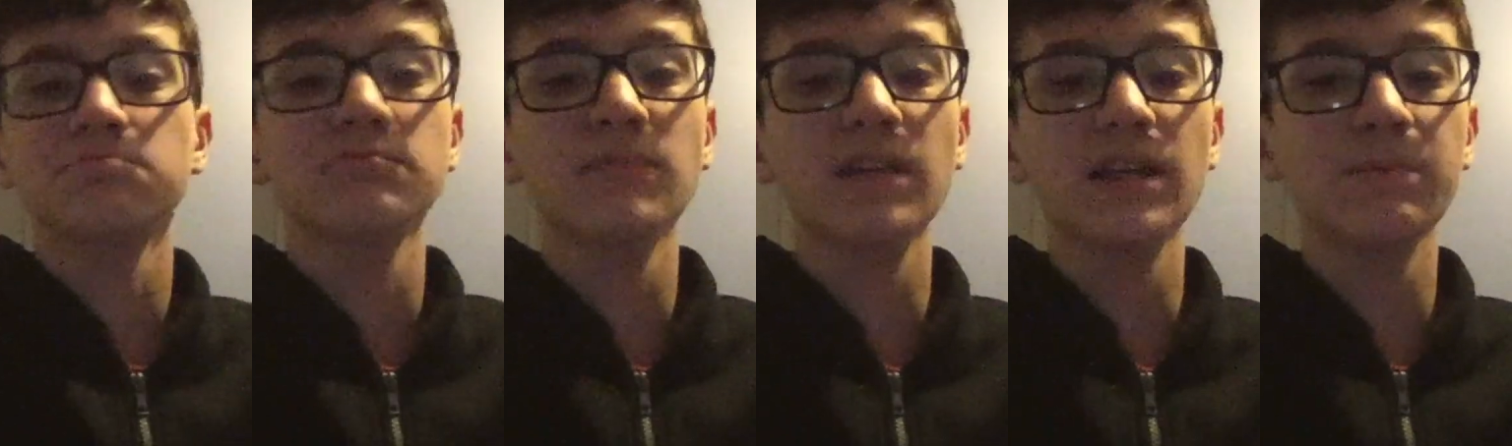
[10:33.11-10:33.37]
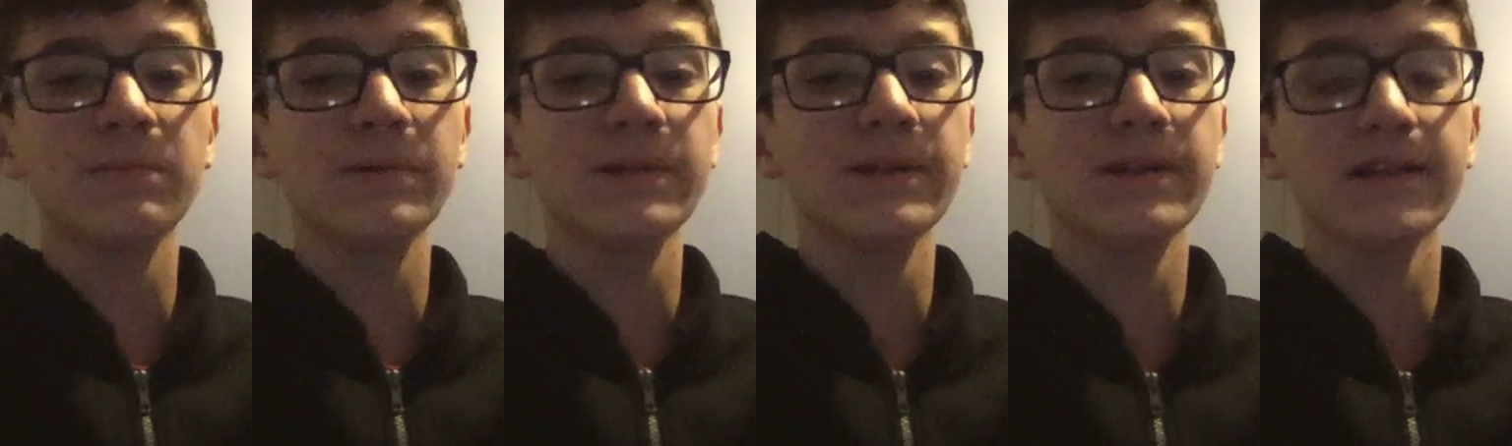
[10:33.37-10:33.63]

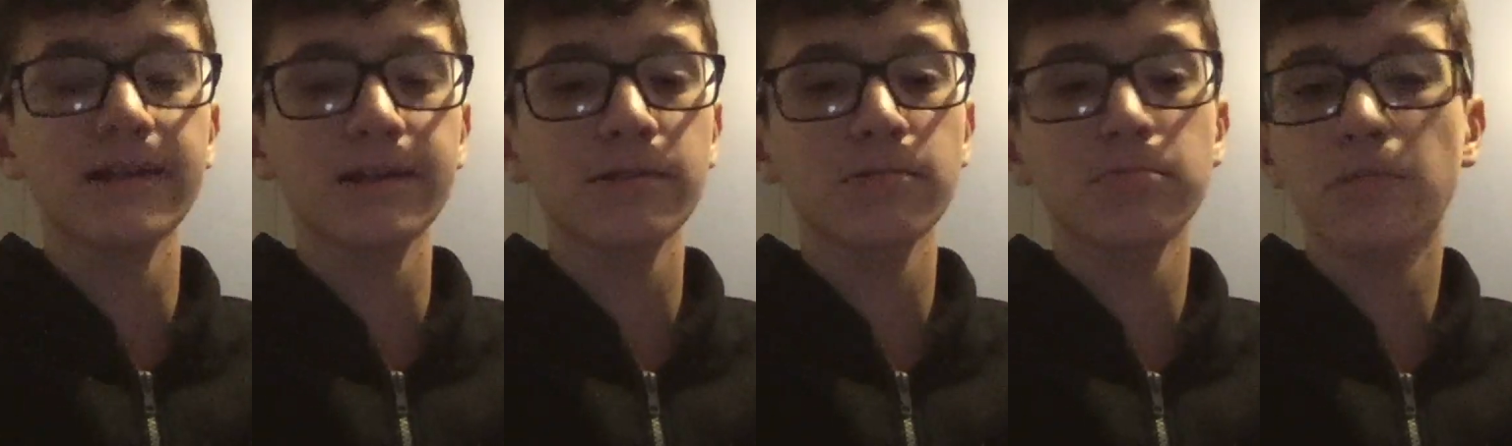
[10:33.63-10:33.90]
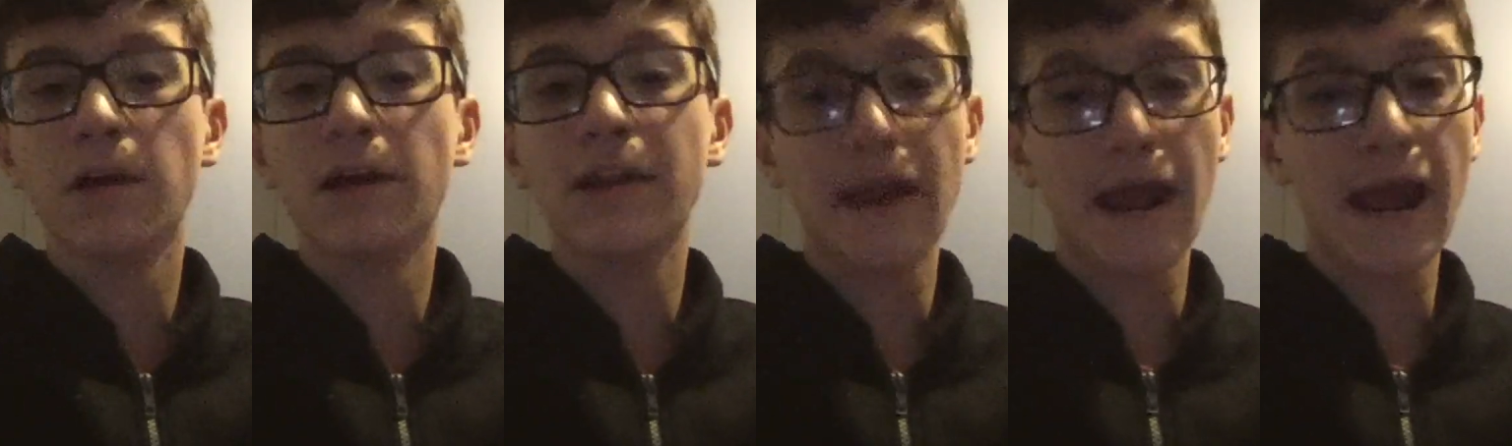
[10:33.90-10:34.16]
Maybe like
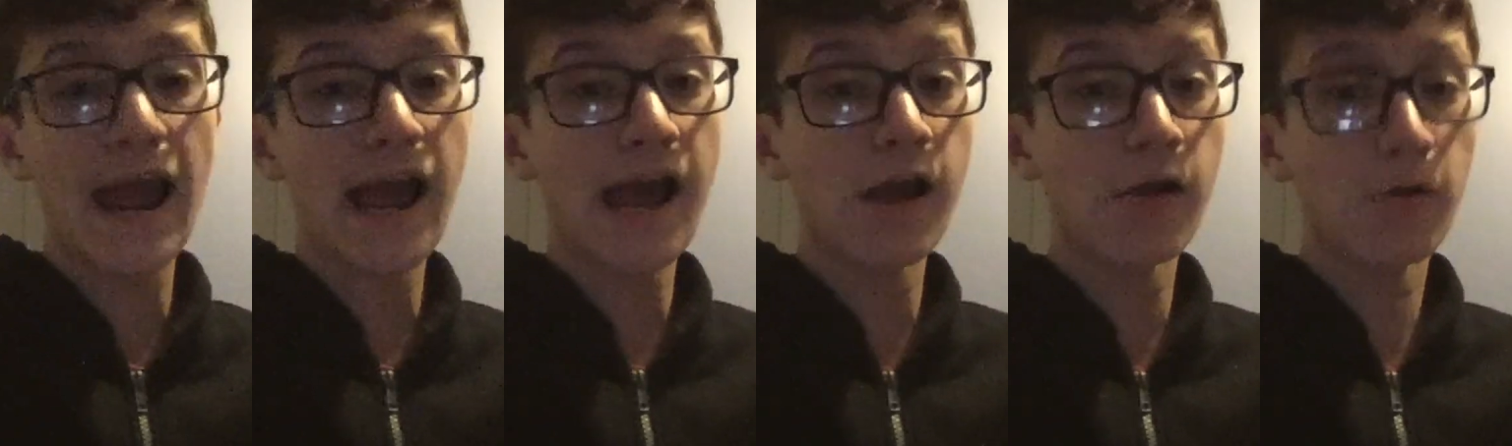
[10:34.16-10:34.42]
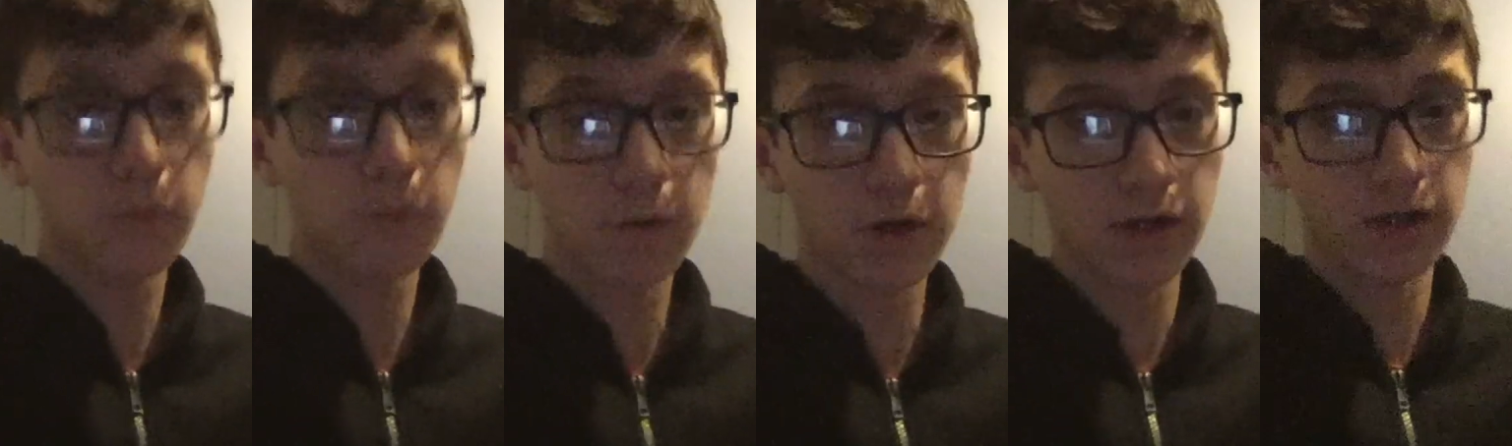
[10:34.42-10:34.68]
an
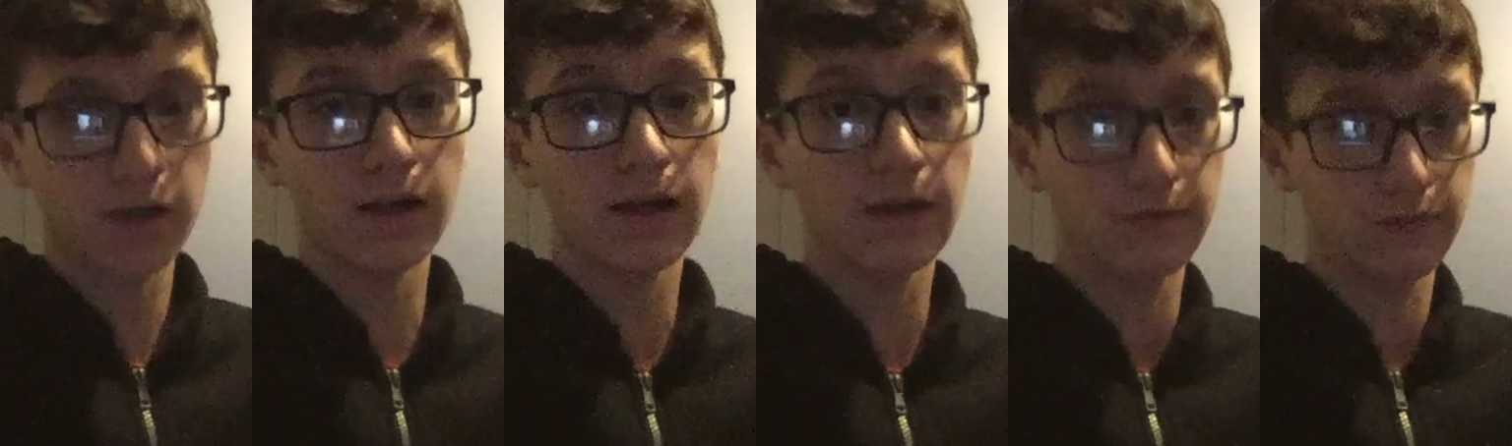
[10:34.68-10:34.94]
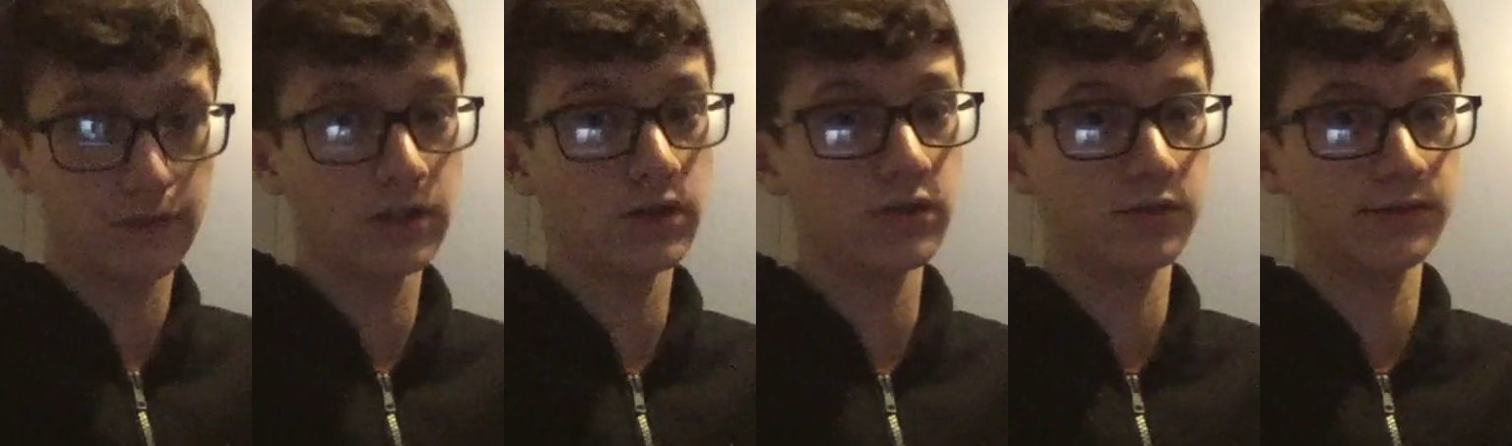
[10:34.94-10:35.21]
hour of
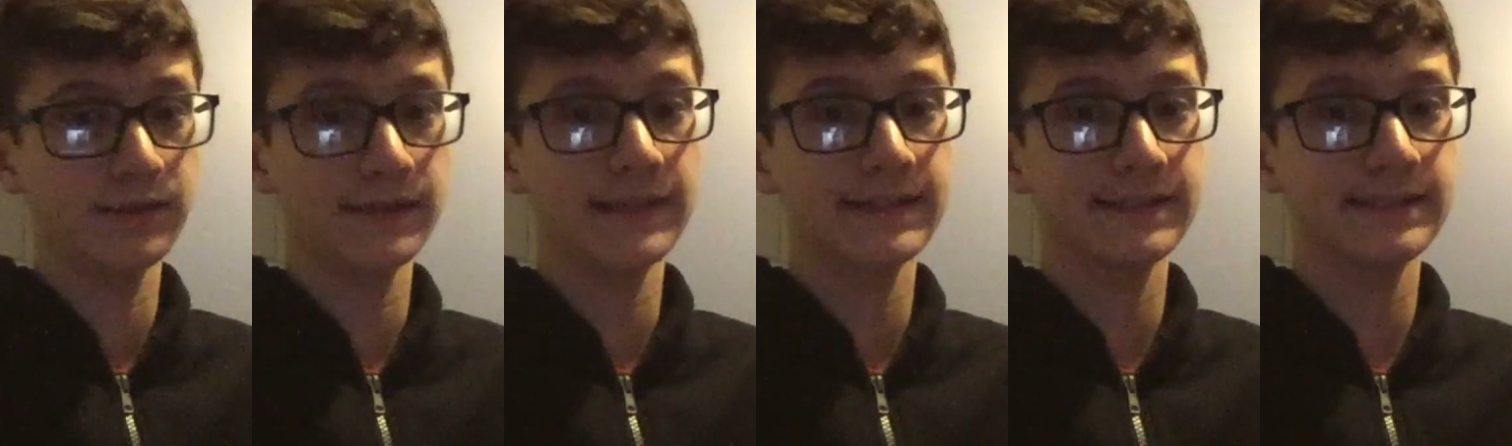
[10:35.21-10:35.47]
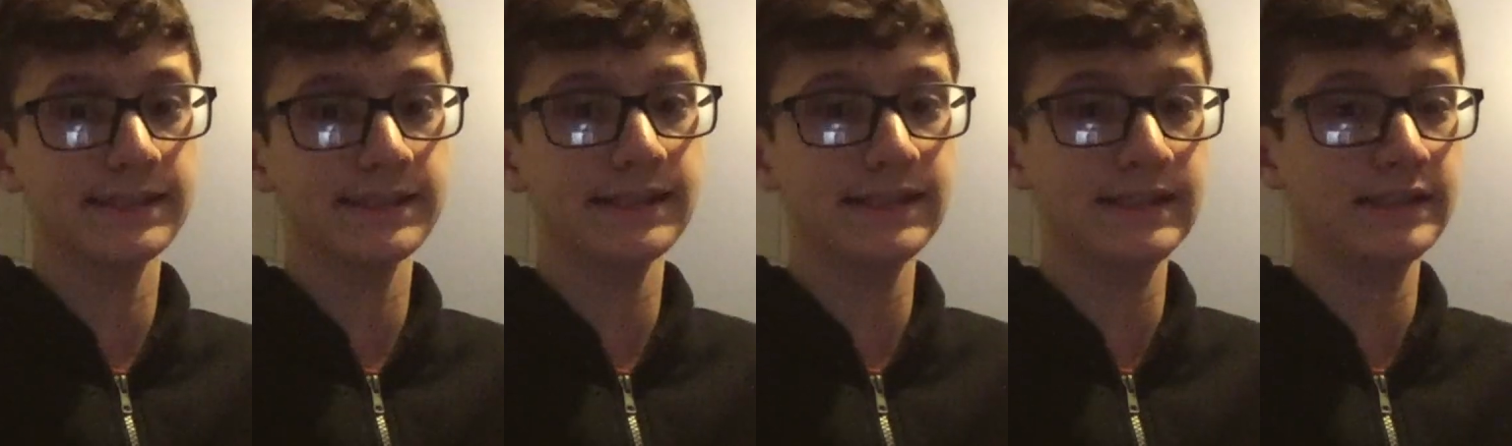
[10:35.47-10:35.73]
code,
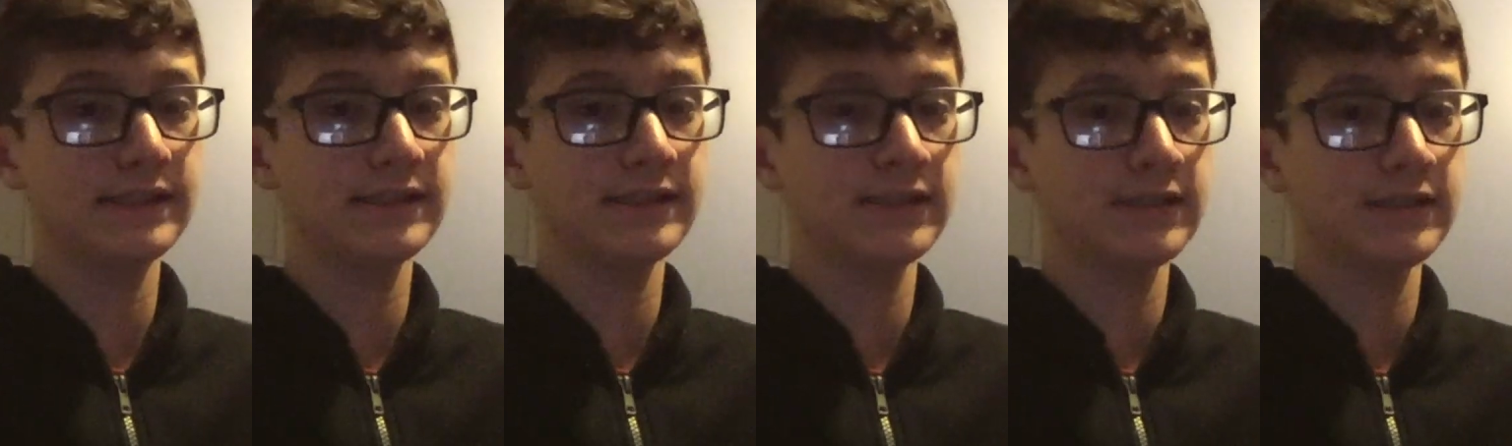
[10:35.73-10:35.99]
that's it.